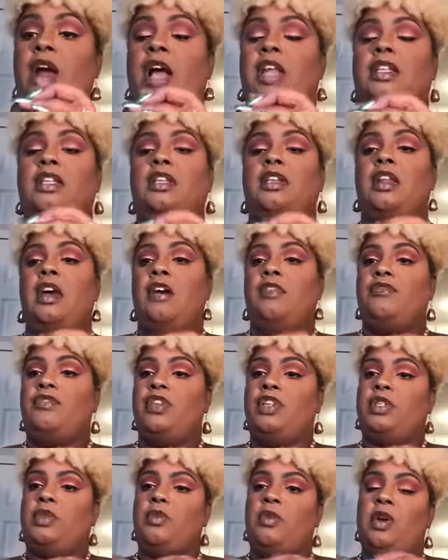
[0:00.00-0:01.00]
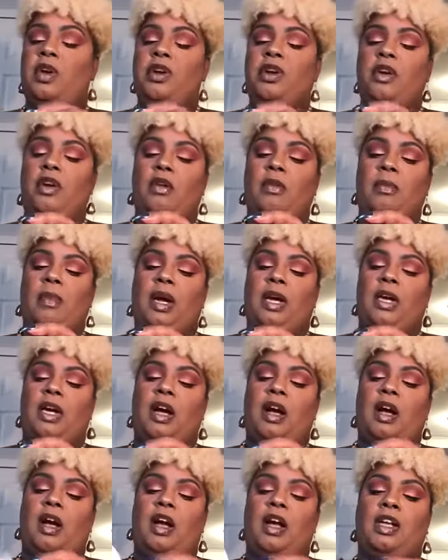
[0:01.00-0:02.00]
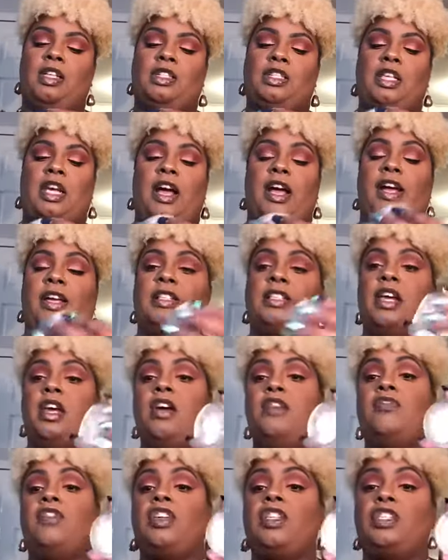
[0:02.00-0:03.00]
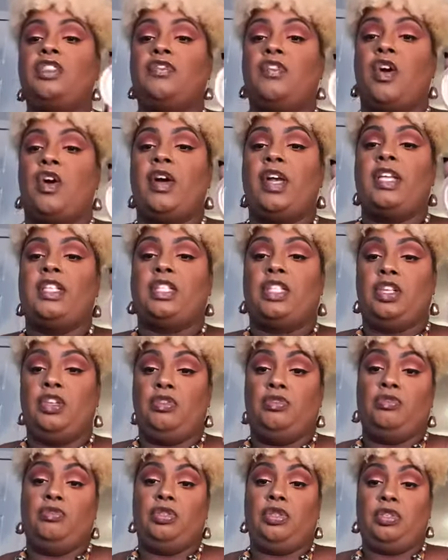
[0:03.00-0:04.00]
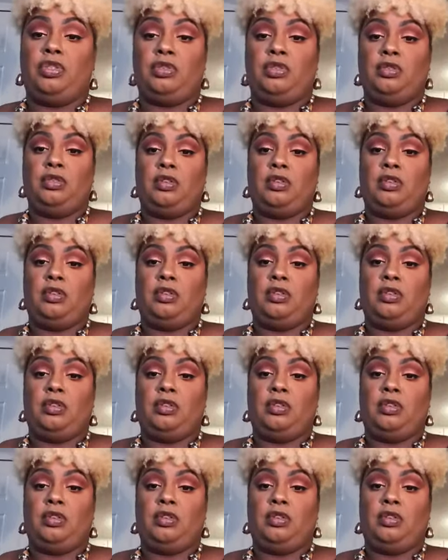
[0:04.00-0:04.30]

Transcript: I love this one. Oh my gosh, guys. First of all, it's huge.